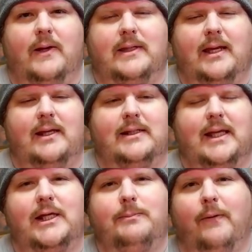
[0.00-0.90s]
I think it is
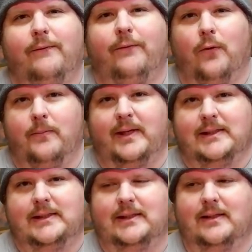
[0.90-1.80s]
his
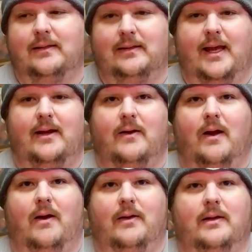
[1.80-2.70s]
performance there
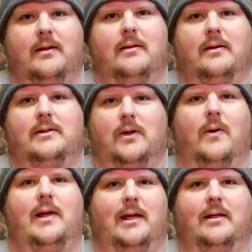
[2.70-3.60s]
on the
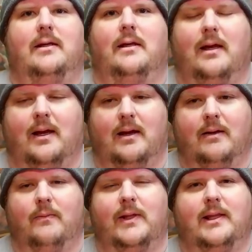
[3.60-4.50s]
toilet
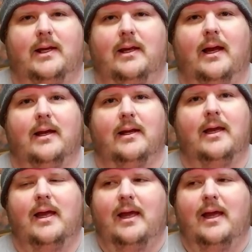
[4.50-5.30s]
um, with the gun